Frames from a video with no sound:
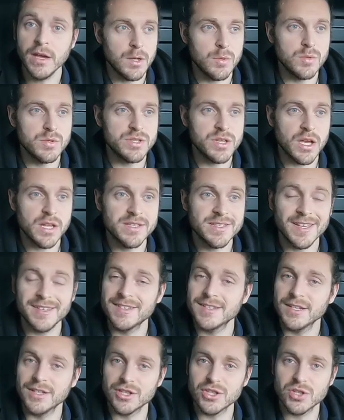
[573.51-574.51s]
He was
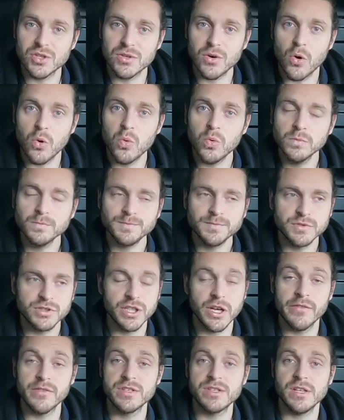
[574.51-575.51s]
testing a school,
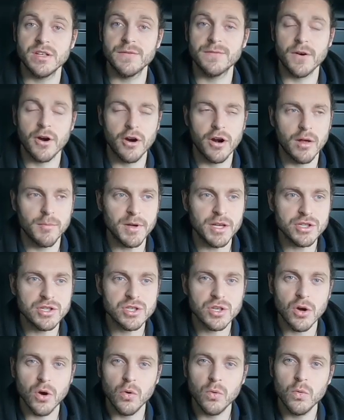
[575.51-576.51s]
servicing the fire alarm at a
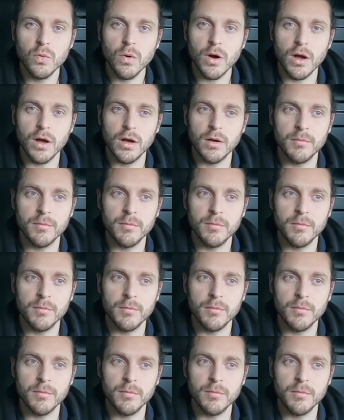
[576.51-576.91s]
school,